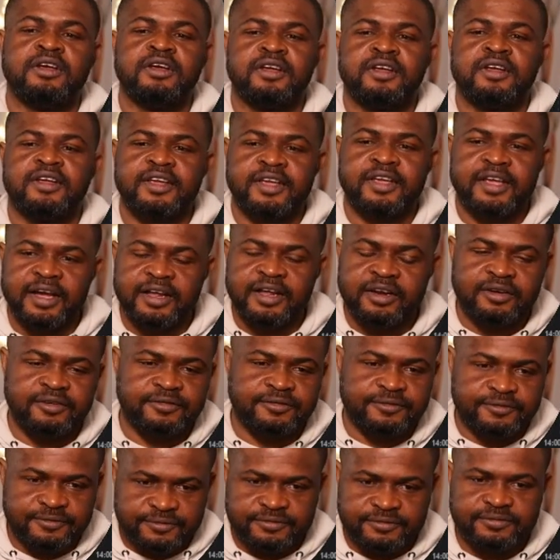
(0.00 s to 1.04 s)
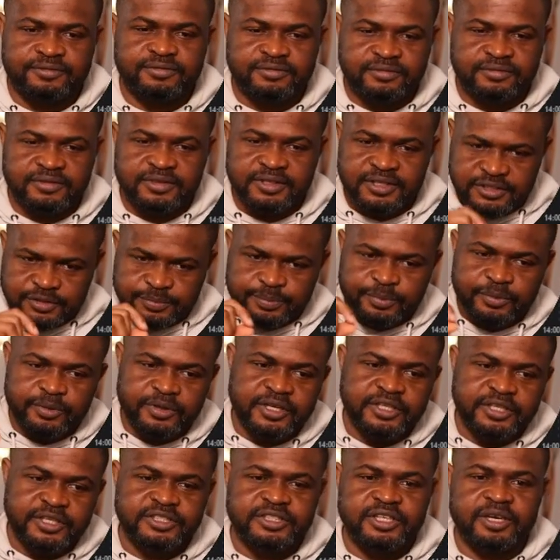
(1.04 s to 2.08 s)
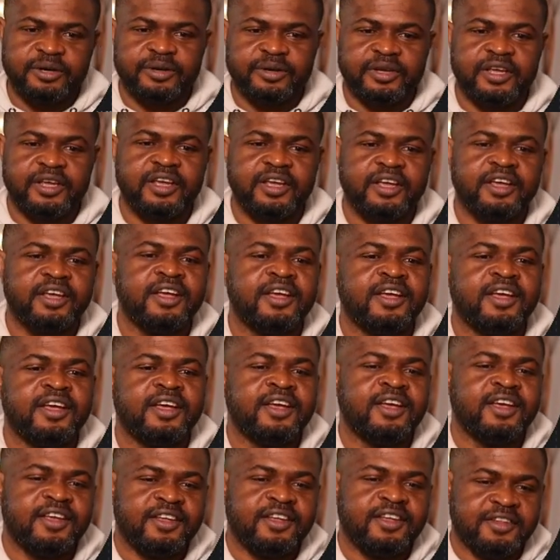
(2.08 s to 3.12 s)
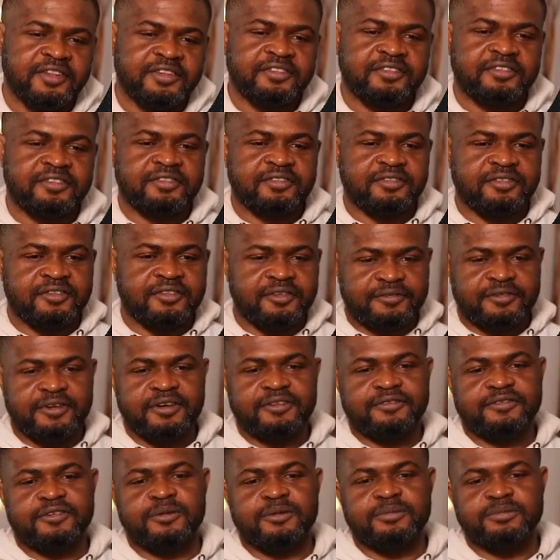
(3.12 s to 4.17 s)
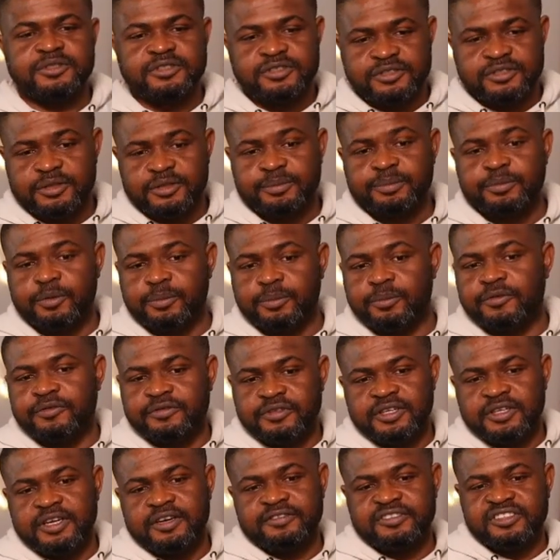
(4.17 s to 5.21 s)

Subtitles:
kind of exponential. Okay, is different from the simple moving average